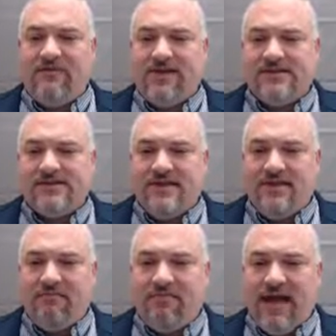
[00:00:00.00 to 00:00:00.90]
We can see
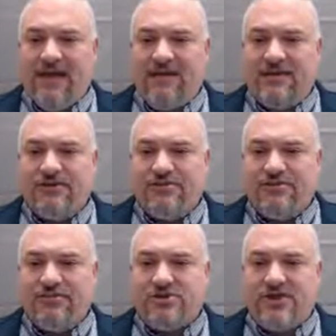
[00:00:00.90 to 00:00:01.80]
the myelin
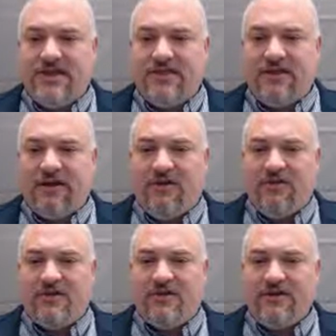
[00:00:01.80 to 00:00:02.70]
sheath around
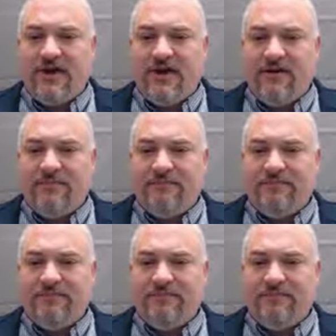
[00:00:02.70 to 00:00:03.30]
this one right here.